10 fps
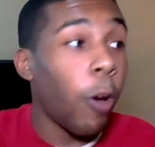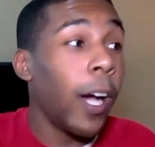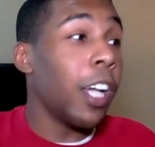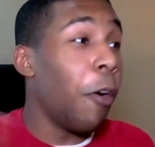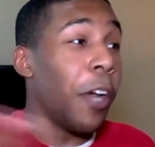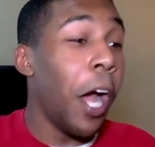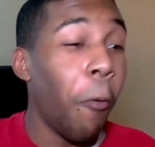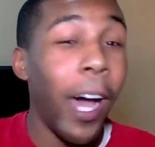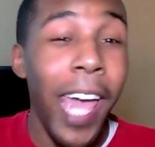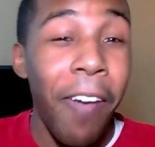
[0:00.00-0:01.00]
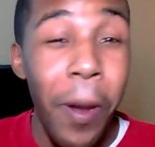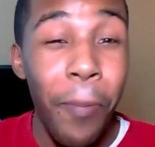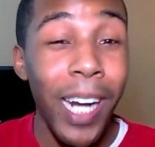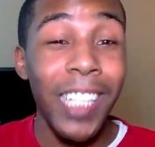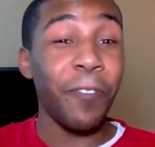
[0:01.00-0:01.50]
So I don't know why
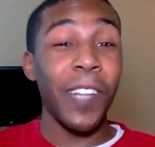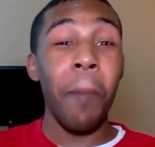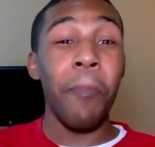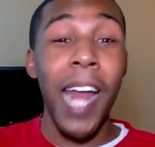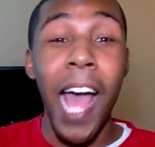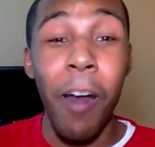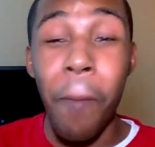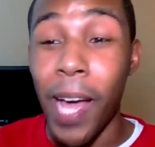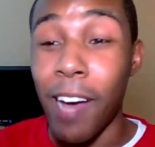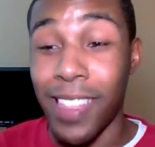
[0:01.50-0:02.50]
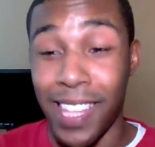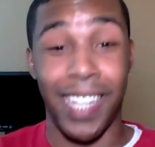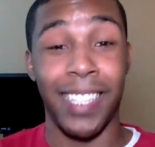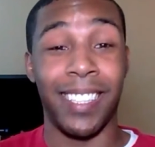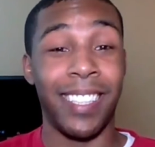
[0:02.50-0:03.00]
everybody's flipping out about
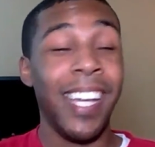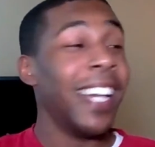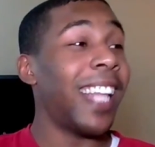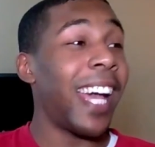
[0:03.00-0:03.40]
this.